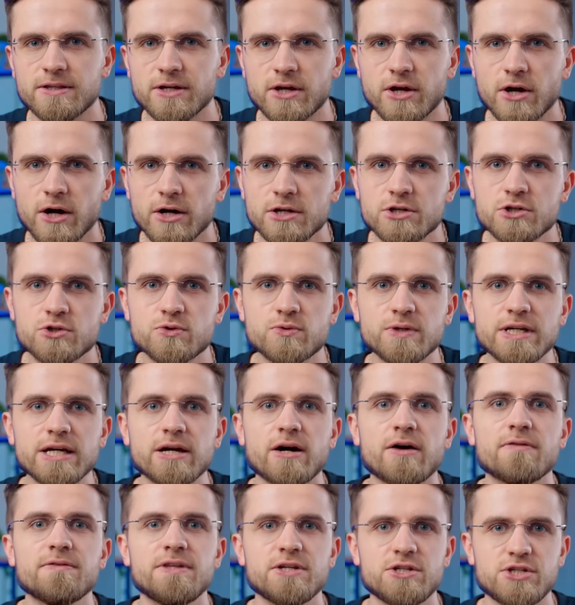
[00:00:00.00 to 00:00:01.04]
The country
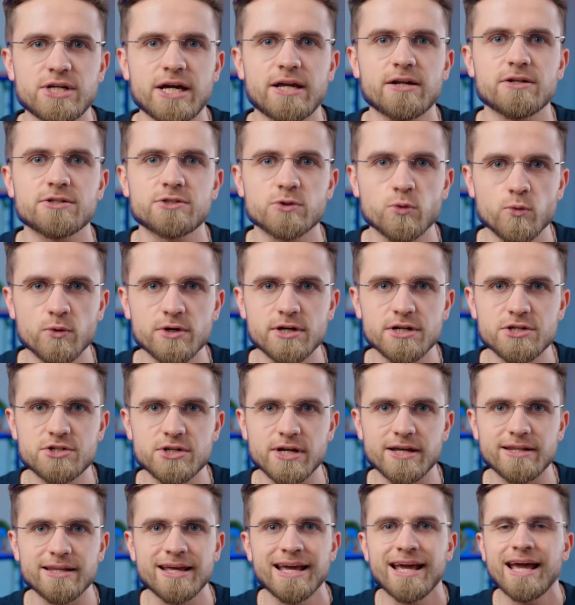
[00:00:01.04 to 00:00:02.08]
of the channel's
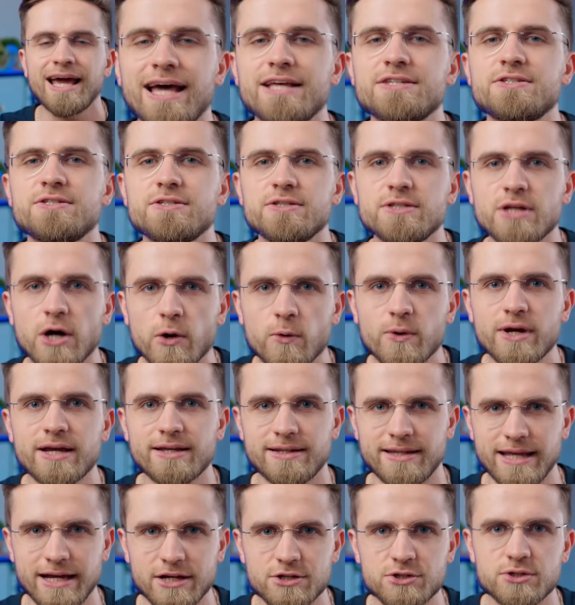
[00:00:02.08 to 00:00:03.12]
origin has no
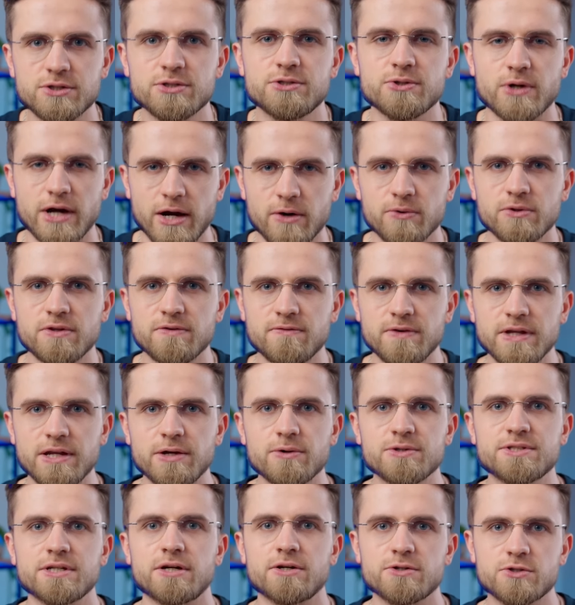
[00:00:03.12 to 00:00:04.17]
connection to how the
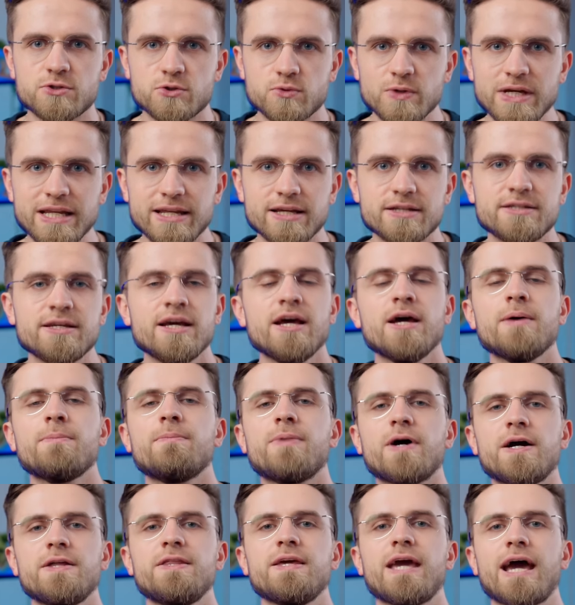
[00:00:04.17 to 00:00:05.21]
videos are treated
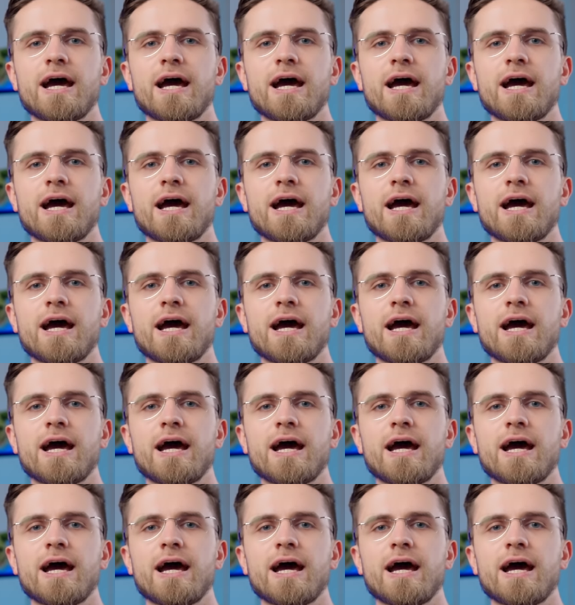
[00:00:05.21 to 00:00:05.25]
by the